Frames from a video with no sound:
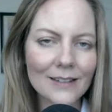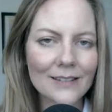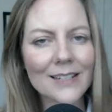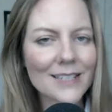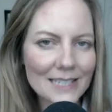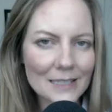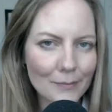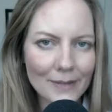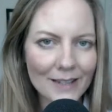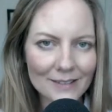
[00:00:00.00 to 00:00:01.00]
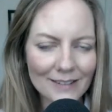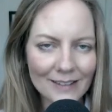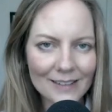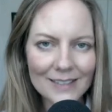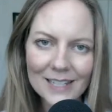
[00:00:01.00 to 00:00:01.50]
That doesn't matter.
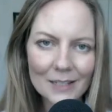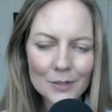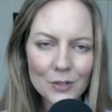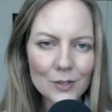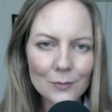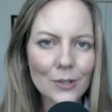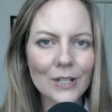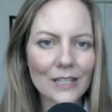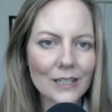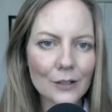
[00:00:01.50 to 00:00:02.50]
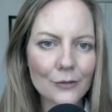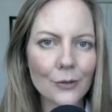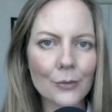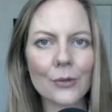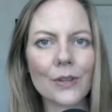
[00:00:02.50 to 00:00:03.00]
Like teams just want to hear
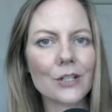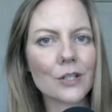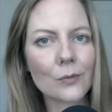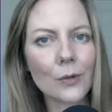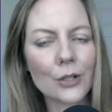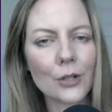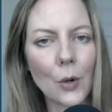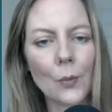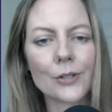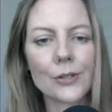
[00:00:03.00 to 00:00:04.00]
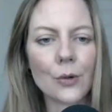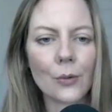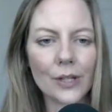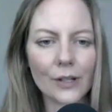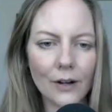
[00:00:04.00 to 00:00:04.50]
from you. They just want to know what's
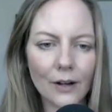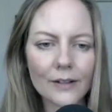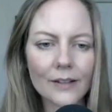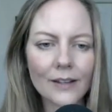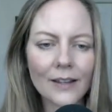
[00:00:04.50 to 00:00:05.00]
going on.